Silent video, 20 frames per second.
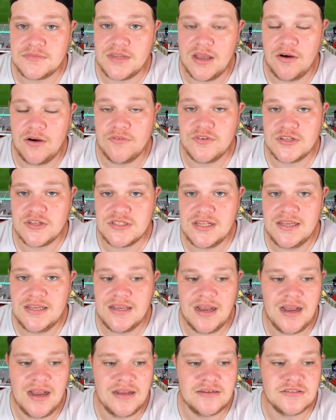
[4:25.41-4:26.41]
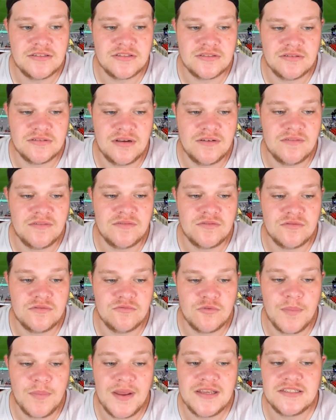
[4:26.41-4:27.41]
obviously, and have
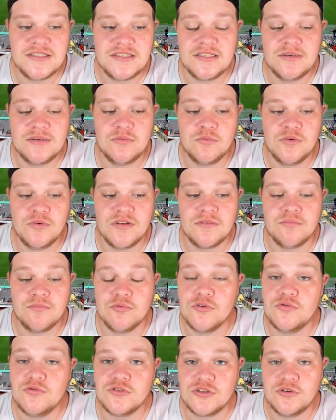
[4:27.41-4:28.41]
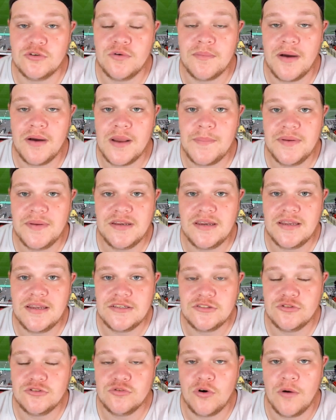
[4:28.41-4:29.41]
replaced him with Bruce, who in my opinion
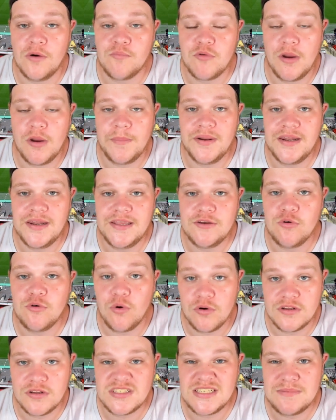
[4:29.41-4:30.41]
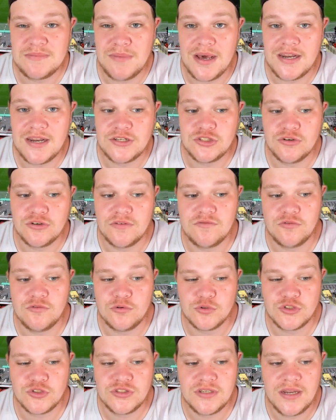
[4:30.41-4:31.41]
is not a Premier League quality manager,
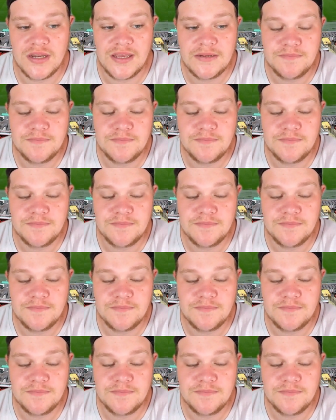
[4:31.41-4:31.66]
unfortunately.